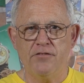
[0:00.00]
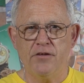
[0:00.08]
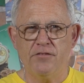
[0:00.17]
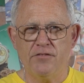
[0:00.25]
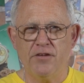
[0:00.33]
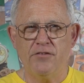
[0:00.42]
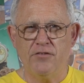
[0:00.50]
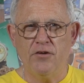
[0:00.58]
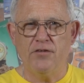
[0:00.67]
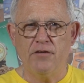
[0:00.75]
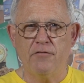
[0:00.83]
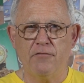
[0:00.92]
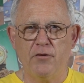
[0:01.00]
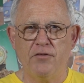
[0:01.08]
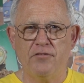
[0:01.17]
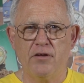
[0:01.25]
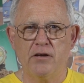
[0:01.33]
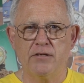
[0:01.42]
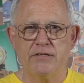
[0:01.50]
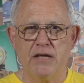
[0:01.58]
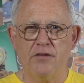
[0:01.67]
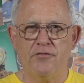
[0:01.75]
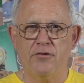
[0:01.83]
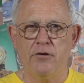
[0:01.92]
It does have a very subtle
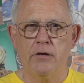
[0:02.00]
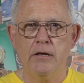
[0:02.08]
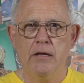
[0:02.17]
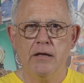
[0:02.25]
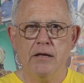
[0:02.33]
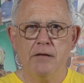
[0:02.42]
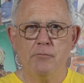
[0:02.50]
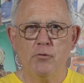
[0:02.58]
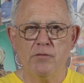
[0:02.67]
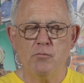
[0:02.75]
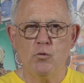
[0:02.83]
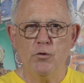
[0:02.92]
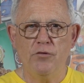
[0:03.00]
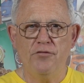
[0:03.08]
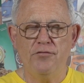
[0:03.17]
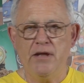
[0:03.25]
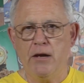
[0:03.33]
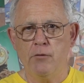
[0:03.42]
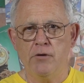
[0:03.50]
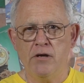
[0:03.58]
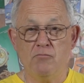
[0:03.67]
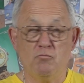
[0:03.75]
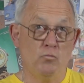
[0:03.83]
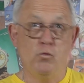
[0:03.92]
texture, but the more you stare at
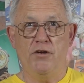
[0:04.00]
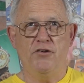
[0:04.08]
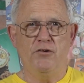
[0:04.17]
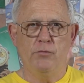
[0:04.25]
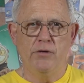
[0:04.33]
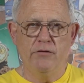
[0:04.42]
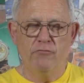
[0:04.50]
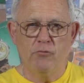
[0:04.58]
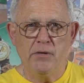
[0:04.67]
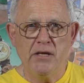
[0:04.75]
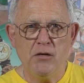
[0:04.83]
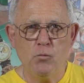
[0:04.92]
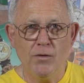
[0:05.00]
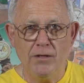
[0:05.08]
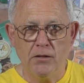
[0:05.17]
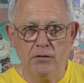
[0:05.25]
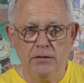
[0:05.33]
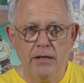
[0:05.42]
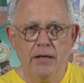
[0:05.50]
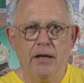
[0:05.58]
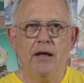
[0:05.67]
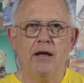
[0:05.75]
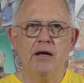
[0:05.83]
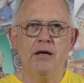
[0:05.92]
it, which you inevitably will,
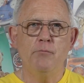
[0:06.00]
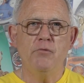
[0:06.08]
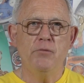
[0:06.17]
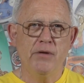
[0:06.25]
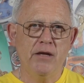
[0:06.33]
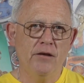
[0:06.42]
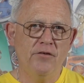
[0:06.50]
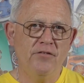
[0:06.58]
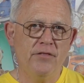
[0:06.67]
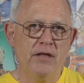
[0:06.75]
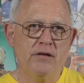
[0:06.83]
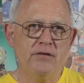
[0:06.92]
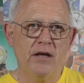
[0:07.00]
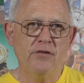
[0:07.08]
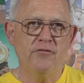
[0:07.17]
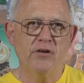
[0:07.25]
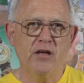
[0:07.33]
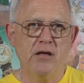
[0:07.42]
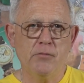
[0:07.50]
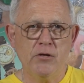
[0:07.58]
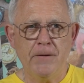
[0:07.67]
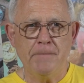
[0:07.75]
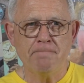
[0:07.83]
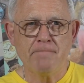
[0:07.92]
you begin to see that texture come
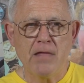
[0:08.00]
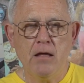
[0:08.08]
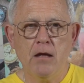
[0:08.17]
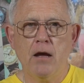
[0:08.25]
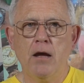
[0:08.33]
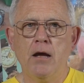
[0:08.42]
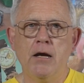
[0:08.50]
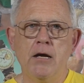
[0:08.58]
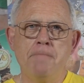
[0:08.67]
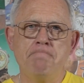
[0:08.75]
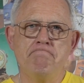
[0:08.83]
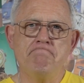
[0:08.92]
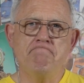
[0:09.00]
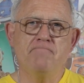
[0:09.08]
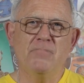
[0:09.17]
out.